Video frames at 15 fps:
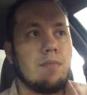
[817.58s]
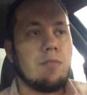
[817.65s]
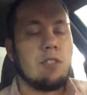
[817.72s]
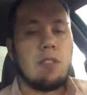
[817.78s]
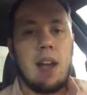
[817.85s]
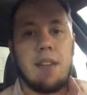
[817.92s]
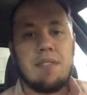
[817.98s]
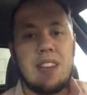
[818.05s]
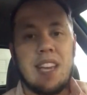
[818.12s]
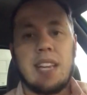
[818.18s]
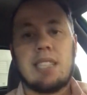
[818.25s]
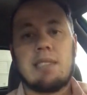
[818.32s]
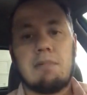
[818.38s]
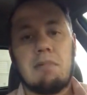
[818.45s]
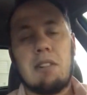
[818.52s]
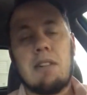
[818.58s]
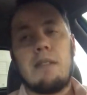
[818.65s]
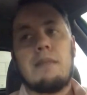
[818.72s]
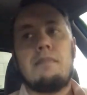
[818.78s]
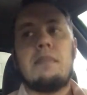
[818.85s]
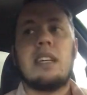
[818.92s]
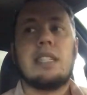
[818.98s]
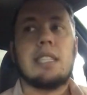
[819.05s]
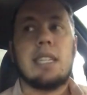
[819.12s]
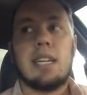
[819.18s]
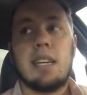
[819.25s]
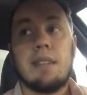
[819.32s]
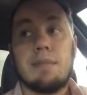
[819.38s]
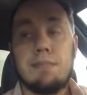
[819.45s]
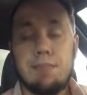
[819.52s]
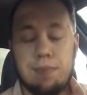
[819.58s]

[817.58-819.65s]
draft nicks were mentioning.